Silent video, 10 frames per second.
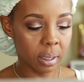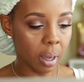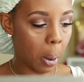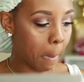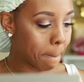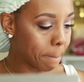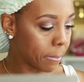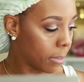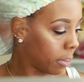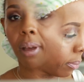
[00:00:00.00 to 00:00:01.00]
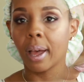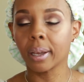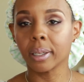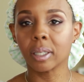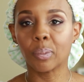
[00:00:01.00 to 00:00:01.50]
So, so I
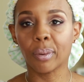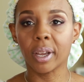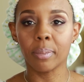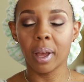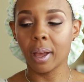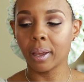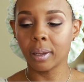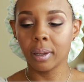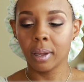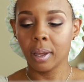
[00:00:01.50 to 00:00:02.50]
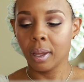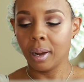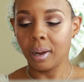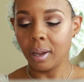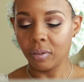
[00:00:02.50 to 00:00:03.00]
can spray my
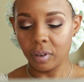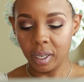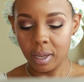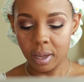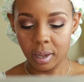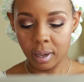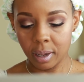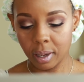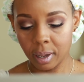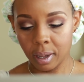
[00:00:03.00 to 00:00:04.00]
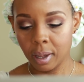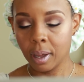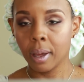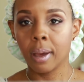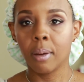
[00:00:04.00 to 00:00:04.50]
lovely
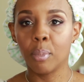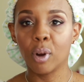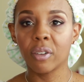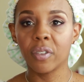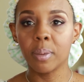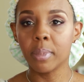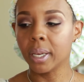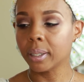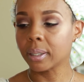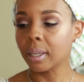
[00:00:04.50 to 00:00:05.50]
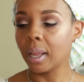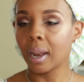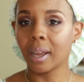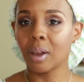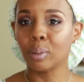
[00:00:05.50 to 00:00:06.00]
Morphe Miss, and
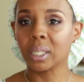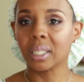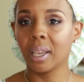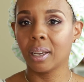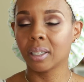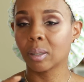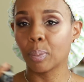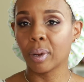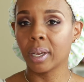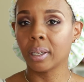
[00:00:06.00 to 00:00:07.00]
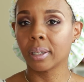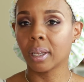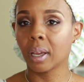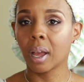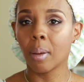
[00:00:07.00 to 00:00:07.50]
like I was saying, it sprays,
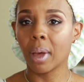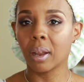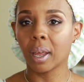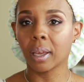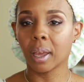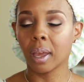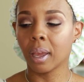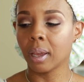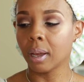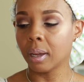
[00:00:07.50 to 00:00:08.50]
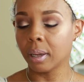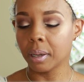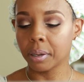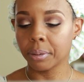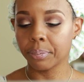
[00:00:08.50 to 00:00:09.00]
it come out like a
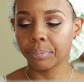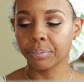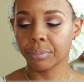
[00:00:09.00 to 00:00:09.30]
um,